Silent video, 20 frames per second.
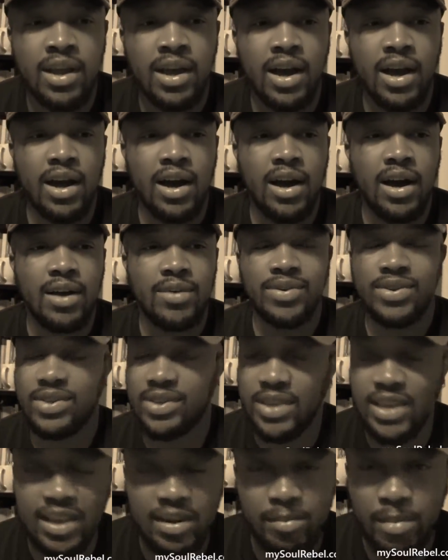
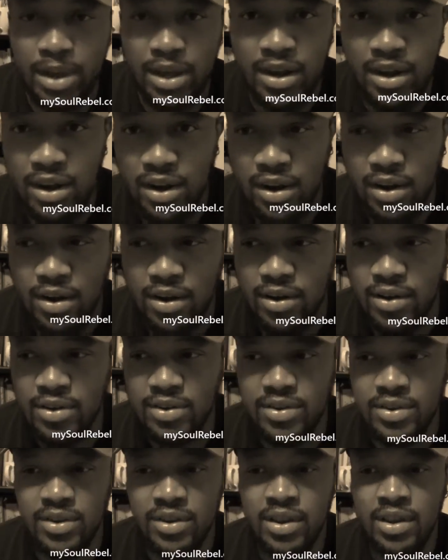Seatbelt laws,